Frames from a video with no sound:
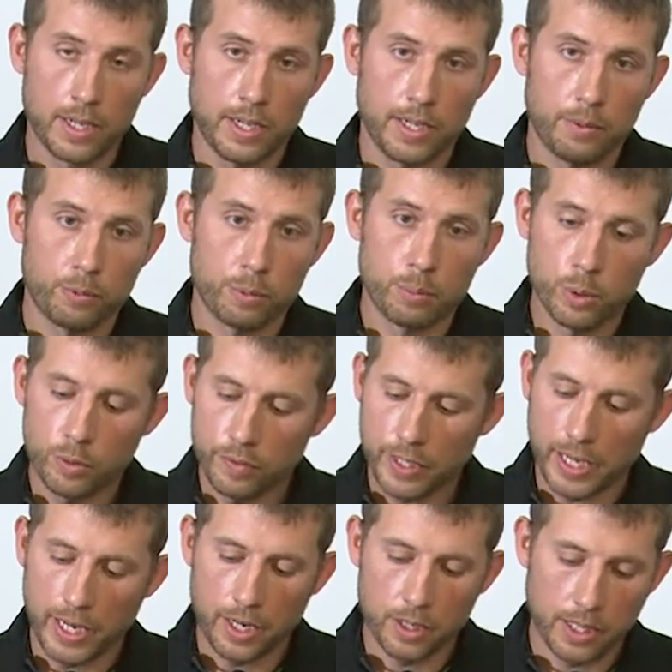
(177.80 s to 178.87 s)
remove the
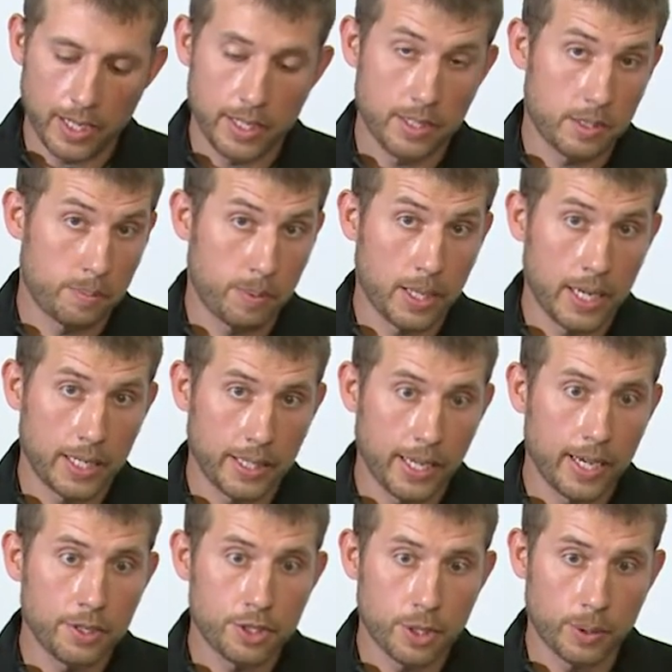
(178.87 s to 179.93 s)
air line supplying the
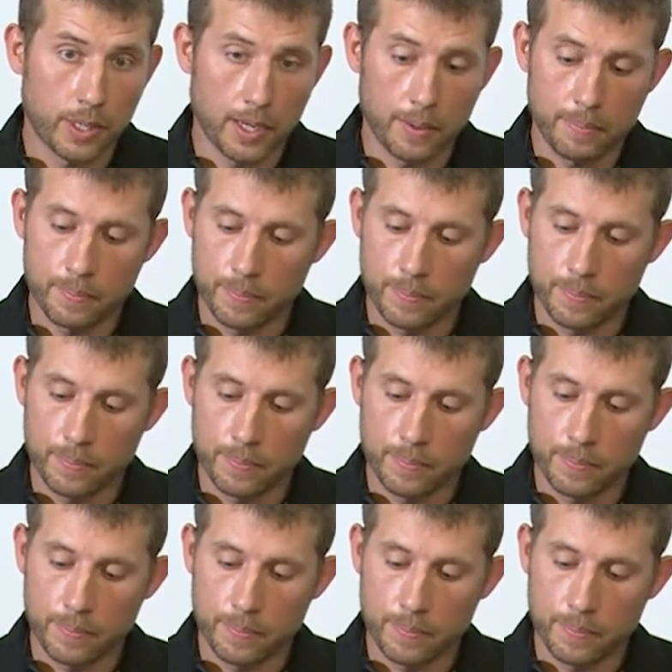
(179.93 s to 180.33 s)
H.O cup,